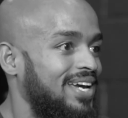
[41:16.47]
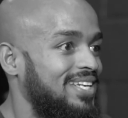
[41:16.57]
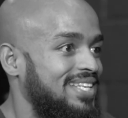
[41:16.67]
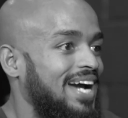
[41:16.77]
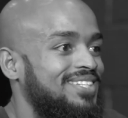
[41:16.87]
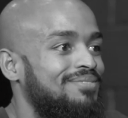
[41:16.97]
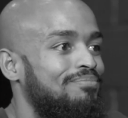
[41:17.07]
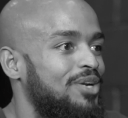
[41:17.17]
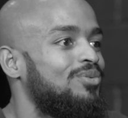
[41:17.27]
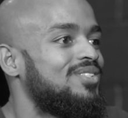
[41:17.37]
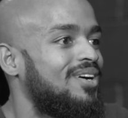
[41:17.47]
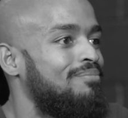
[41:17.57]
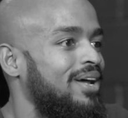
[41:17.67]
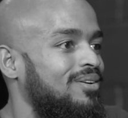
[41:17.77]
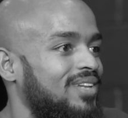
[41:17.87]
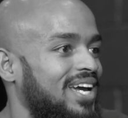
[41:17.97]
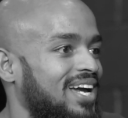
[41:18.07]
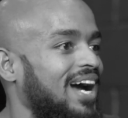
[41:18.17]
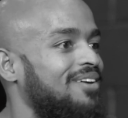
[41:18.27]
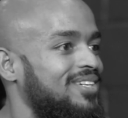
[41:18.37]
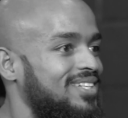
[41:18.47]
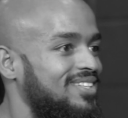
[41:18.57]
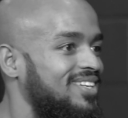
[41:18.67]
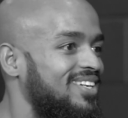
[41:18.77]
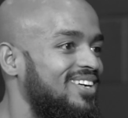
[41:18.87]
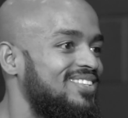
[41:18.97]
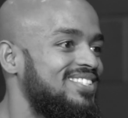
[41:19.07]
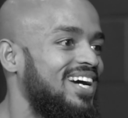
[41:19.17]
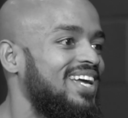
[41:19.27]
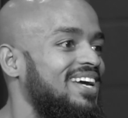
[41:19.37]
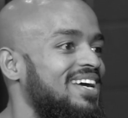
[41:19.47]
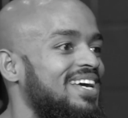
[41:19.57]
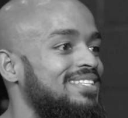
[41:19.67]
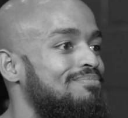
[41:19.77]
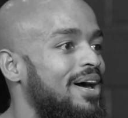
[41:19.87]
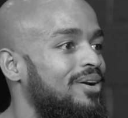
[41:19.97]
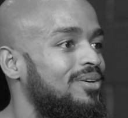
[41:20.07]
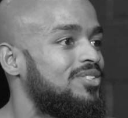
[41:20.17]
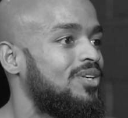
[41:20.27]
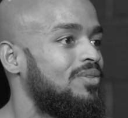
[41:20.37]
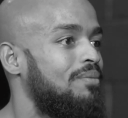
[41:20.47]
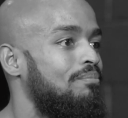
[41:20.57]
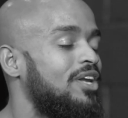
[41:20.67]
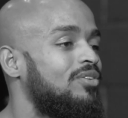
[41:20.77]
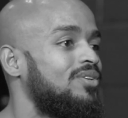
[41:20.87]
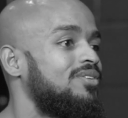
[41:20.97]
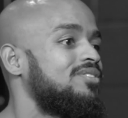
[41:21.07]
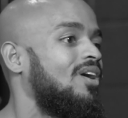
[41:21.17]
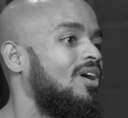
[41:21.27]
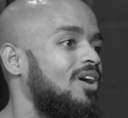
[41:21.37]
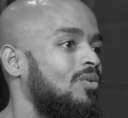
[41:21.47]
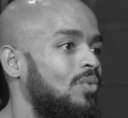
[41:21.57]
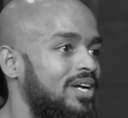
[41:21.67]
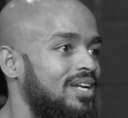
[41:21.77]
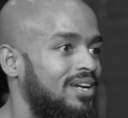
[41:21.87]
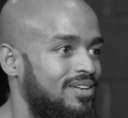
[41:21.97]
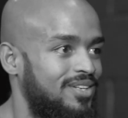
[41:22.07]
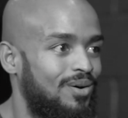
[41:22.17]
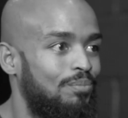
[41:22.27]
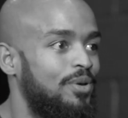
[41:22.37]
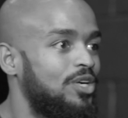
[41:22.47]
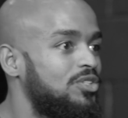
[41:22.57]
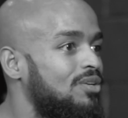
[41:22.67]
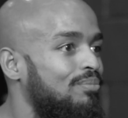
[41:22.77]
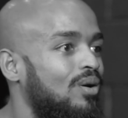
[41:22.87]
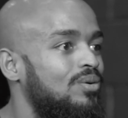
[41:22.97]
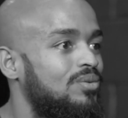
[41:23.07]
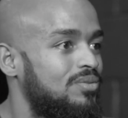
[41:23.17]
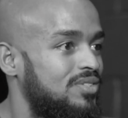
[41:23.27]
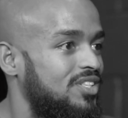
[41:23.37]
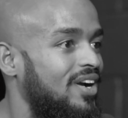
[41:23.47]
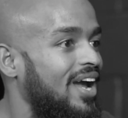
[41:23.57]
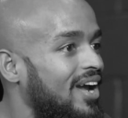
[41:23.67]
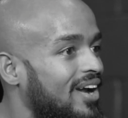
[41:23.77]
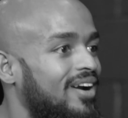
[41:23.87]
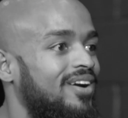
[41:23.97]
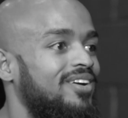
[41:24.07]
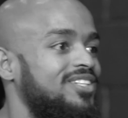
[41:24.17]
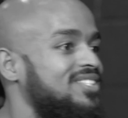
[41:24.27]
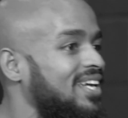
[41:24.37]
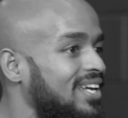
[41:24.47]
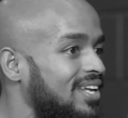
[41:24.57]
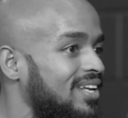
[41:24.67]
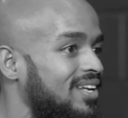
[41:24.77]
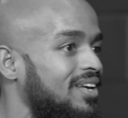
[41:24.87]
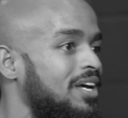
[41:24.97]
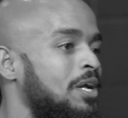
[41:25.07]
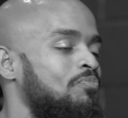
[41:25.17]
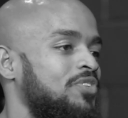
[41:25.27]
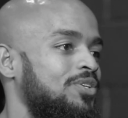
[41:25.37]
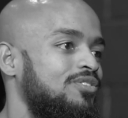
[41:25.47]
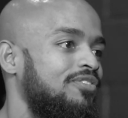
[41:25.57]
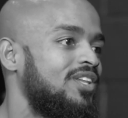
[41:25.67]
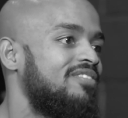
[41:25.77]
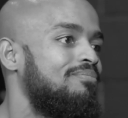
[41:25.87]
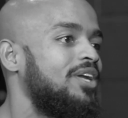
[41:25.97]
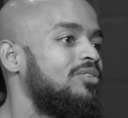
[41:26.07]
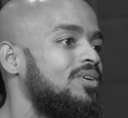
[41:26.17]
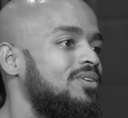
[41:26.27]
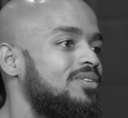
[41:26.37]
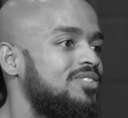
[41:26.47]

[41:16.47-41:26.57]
Like it's actually minerals are metal, like iron, you know, it's metal. So the minerals are what, you know, builds your bones, your hair, your skin. So it's full of minerals.